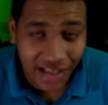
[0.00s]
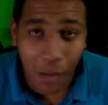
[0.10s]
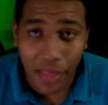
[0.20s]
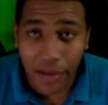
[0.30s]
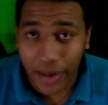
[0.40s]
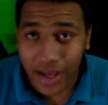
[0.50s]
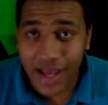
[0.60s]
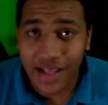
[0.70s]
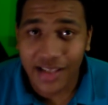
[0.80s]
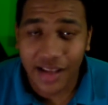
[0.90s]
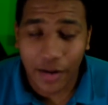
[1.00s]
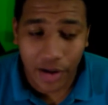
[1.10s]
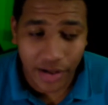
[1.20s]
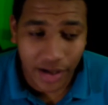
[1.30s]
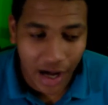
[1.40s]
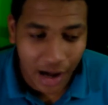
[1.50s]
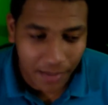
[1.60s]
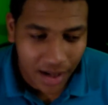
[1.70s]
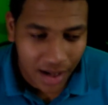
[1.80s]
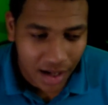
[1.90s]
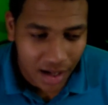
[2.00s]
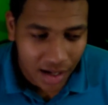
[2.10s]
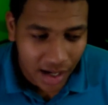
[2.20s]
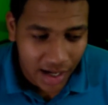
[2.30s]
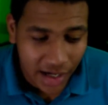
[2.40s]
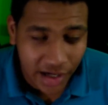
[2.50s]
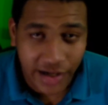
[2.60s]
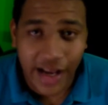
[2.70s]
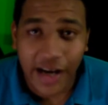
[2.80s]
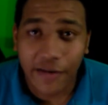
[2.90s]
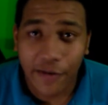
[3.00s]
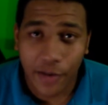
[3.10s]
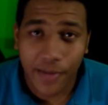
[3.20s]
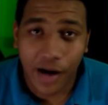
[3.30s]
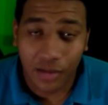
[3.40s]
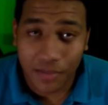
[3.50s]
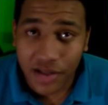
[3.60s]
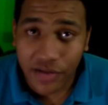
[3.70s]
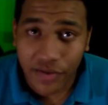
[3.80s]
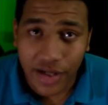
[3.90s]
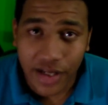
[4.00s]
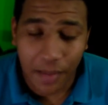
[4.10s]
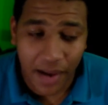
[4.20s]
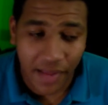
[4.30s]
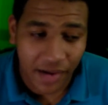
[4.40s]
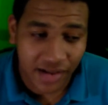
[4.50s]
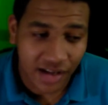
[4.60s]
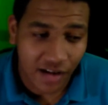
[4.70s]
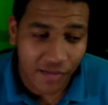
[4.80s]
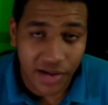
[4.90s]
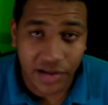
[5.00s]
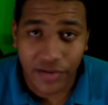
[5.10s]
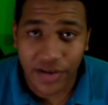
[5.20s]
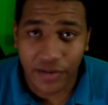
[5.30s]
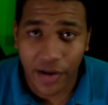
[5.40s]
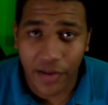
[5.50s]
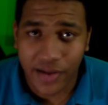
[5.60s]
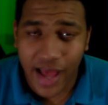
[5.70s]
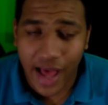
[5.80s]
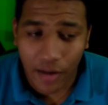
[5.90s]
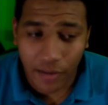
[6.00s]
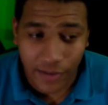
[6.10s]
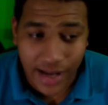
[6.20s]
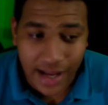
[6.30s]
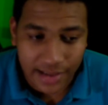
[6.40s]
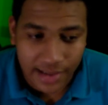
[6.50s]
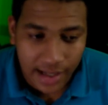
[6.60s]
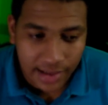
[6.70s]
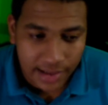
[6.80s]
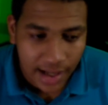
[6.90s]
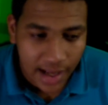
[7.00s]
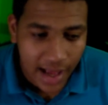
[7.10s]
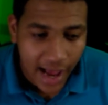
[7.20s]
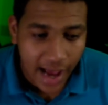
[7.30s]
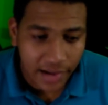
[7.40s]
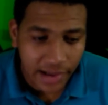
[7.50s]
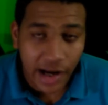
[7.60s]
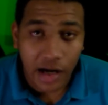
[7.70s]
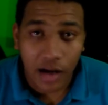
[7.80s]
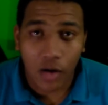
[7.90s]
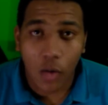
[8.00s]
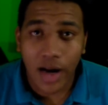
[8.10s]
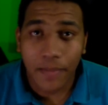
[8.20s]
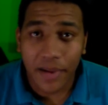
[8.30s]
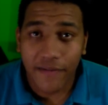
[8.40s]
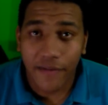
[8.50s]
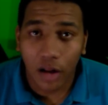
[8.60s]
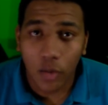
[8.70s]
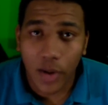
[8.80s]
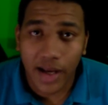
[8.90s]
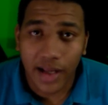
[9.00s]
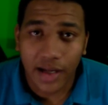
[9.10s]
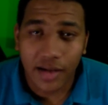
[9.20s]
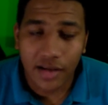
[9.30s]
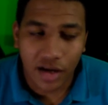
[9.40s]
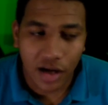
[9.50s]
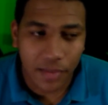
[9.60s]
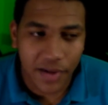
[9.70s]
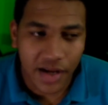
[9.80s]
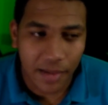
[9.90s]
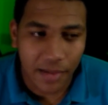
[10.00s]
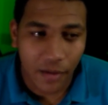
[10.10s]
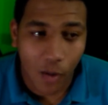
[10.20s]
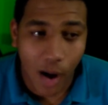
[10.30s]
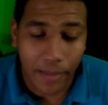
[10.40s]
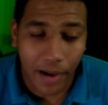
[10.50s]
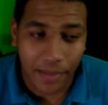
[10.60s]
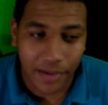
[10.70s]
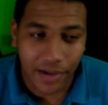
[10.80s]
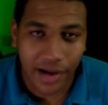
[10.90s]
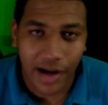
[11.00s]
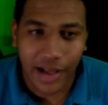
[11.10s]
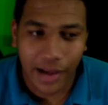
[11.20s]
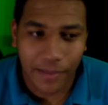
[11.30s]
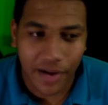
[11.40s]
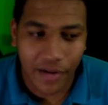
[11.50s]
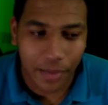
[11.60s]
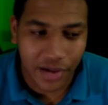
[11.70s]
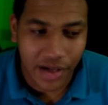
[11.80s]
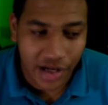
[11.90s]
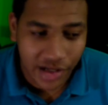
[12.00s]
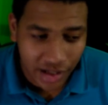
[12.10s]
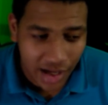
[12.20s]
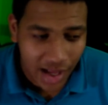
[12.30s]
when they were kids they were in a detective group called Mystery Team, and they would solve mysteries around their town for 10 cents, and they got quite a big following and started becoming quite popular and got like a big reputation.